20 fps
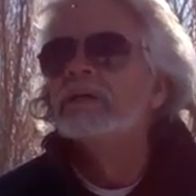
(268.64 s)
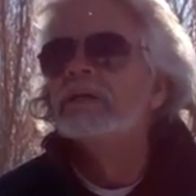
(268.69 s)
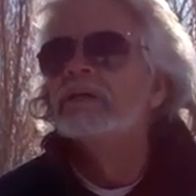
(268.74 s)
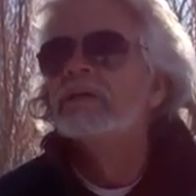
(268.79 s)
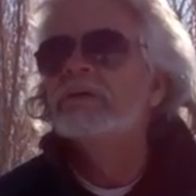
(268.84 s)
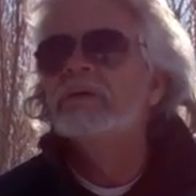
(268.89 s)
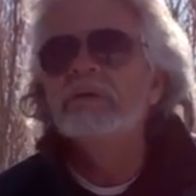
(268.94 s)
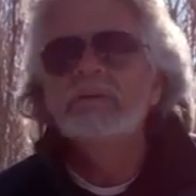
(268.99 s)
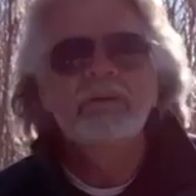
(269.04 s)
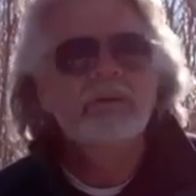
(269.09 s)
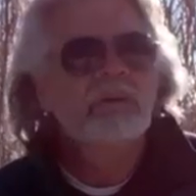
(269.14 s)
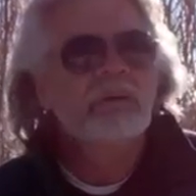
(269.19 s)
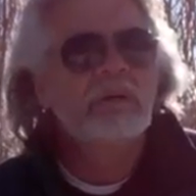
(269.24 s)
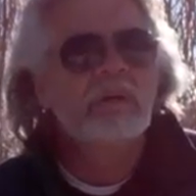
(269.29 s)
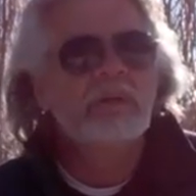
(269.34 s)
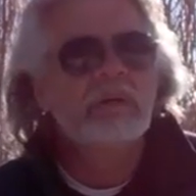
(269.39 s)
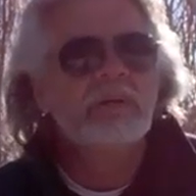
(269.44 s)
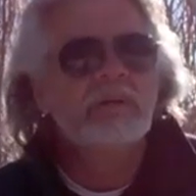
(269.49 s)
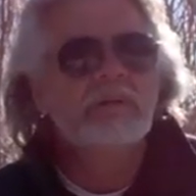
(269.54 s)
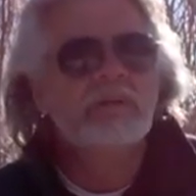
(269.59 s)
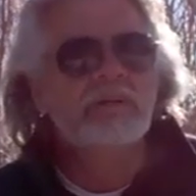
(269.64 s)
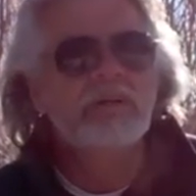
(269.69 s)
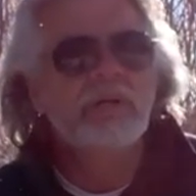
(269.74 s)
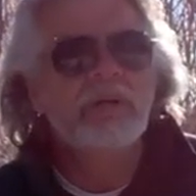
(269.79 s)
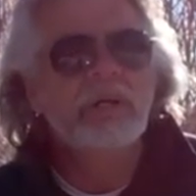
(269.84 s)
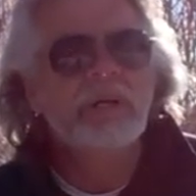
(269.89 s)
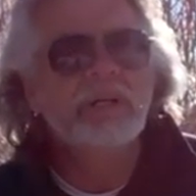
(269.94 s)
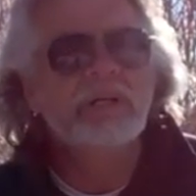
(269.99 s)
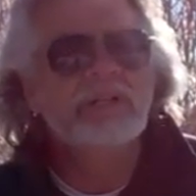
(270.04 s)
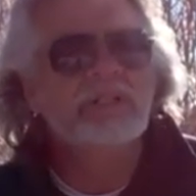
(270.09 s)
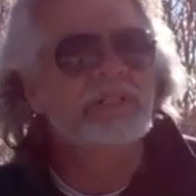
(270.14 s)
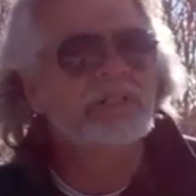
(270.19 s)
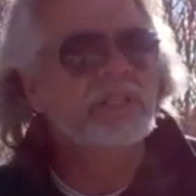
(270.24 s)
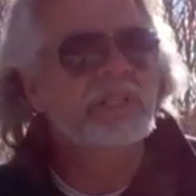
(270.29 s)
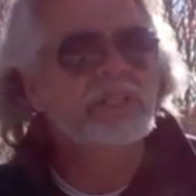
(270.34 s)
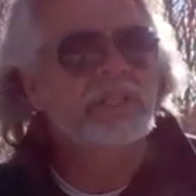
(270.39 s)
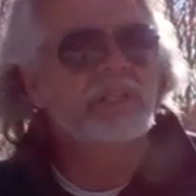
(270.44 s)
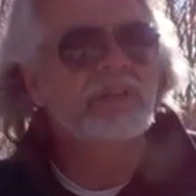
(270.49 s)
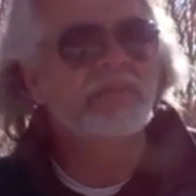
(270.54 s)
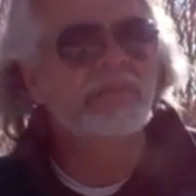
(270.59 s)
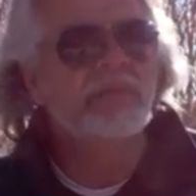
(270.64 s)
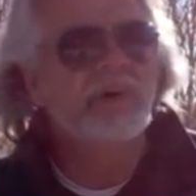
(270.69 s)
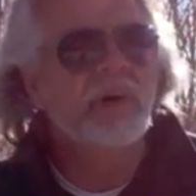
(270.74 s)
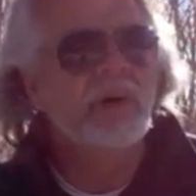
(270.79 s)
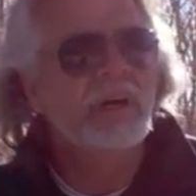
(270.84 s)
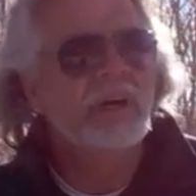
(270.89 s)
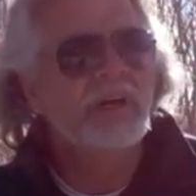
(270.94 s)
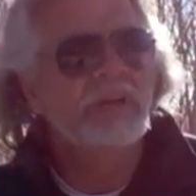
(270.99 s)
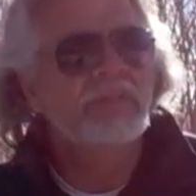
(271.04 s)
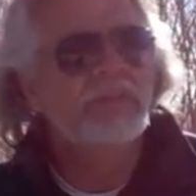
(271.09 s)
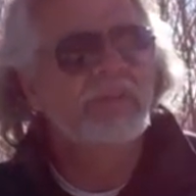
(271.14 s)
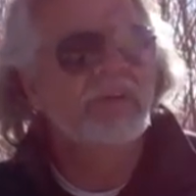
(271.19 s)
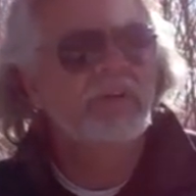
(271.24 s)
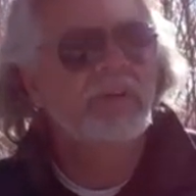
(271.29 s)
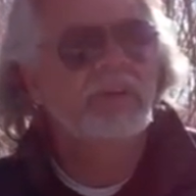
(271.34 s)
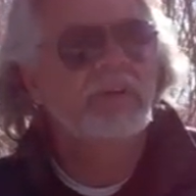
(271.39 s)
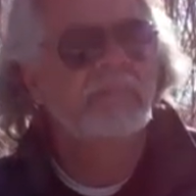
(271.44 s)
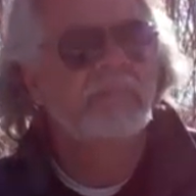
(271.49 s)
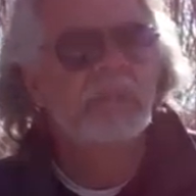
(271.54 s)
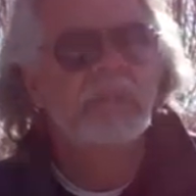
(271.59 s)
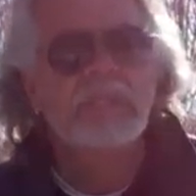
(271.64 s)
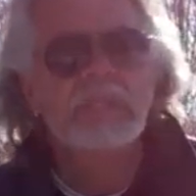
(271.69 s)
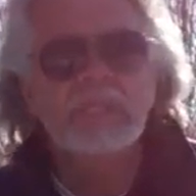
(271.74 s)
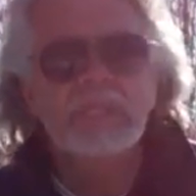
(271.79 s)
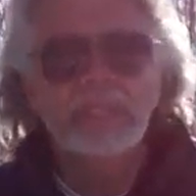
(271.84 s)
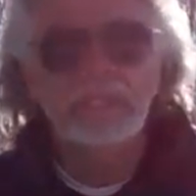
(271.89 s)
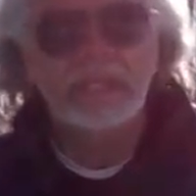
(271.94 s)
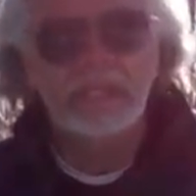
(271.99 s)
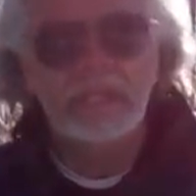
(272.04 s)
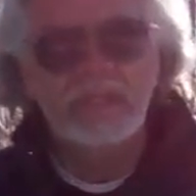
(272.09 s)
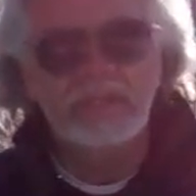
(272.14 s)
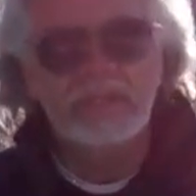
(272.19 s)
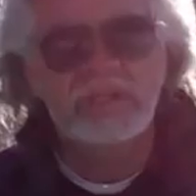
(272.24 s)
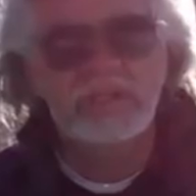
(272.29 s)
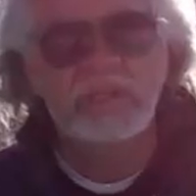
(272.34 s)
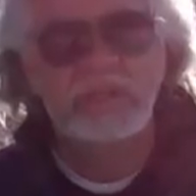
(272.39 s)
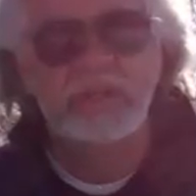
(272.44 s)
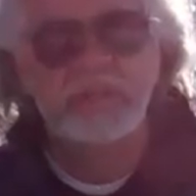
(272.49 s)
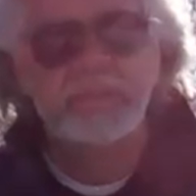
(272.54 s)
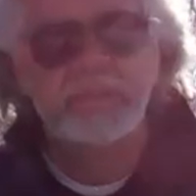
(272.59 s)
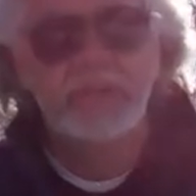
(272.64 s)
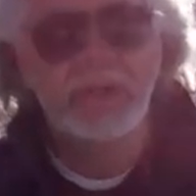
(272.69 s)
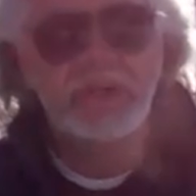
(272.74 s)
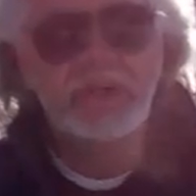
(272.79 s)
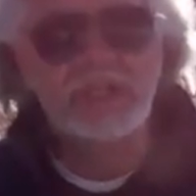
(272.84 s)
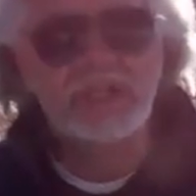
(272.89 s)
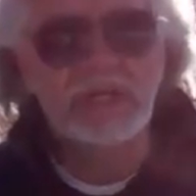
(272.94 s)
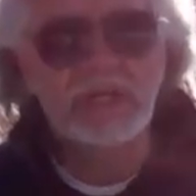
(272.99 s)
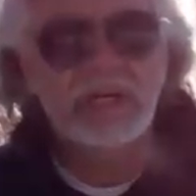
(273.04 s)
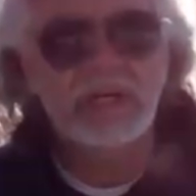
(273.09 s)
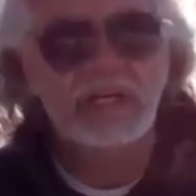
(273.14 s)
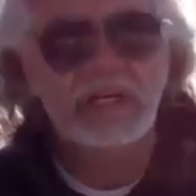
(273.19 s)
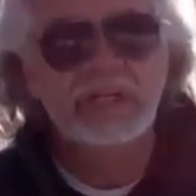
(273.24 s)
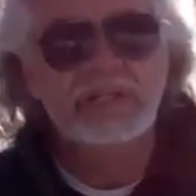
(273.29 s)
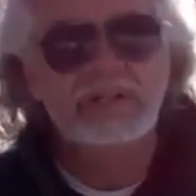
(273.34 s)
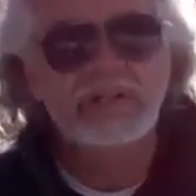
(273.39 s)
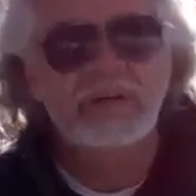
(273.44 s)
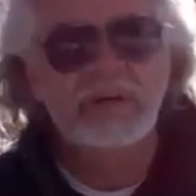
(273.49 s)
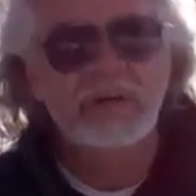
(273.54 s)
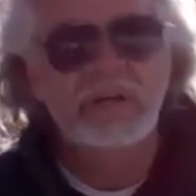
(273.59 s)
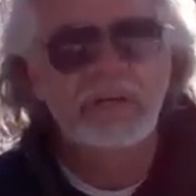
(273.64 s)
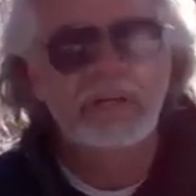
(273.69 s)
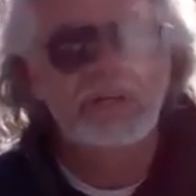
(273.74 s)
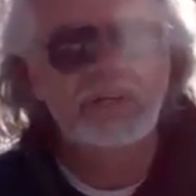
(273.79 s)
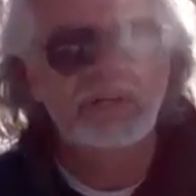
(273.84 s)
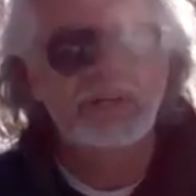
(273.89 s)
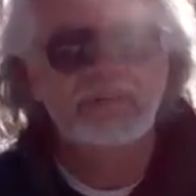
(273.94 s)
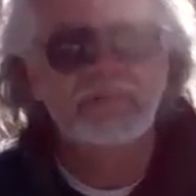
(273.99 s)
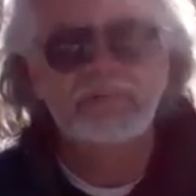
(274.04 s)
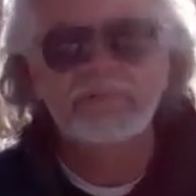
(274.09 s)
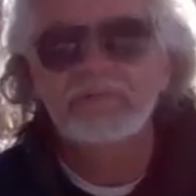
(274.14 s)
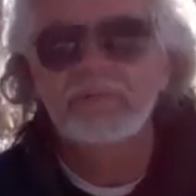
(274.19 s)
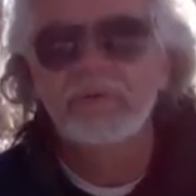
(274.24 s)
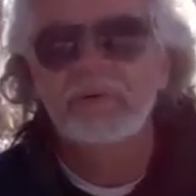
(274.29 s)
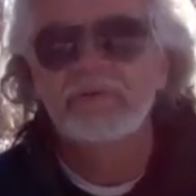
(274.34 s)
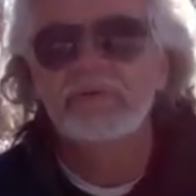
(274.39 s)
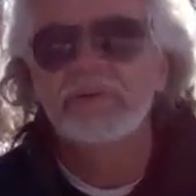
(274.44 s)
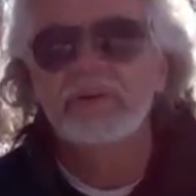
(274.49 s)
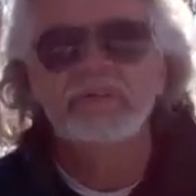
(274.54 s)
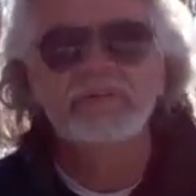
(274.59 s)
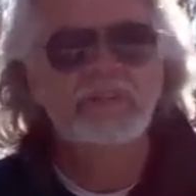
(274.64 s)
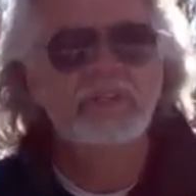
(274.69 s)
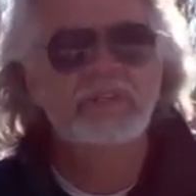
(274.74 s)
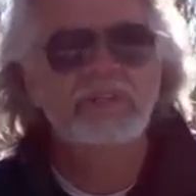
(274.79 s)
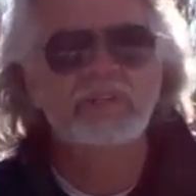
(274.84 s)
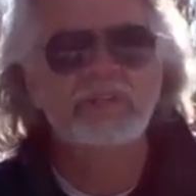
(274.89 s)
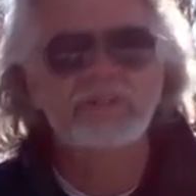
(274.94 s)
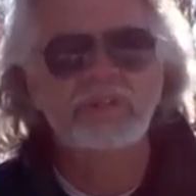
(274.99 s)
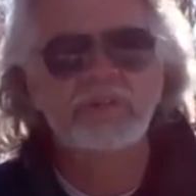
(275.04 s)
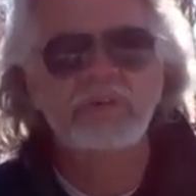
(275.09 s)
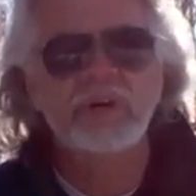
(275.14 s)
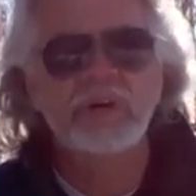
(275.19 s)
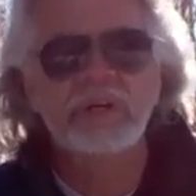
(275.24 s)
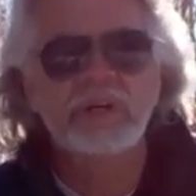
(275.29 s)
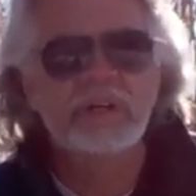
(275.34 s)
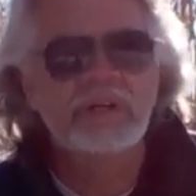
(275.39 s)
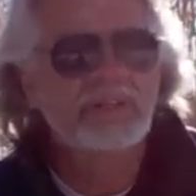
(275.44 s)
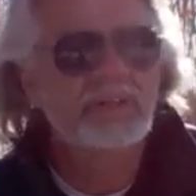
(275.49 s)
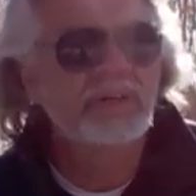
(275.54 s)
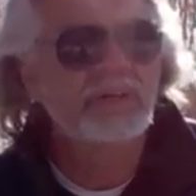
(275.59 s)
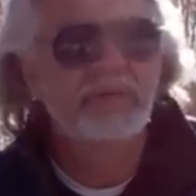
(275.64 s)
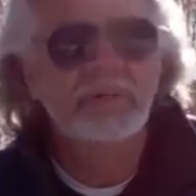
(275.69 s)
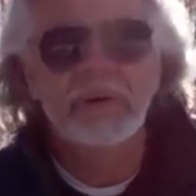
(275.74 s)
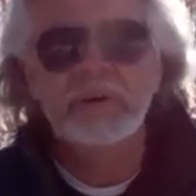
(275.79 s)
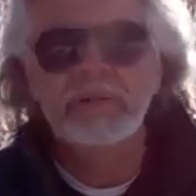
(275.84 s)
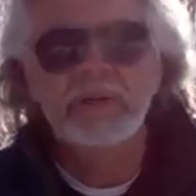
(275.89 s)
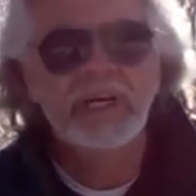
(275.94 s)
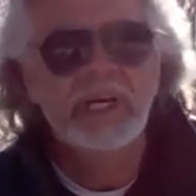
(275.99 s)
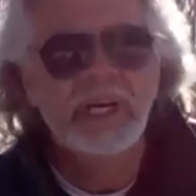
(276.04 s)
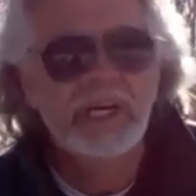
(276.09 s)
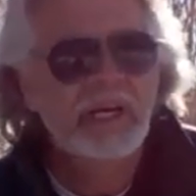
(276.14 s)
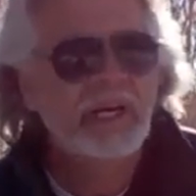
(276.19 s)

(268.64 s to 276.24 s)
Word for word: two 265 uh, million years and compressing it into 150 to 200 to maybe,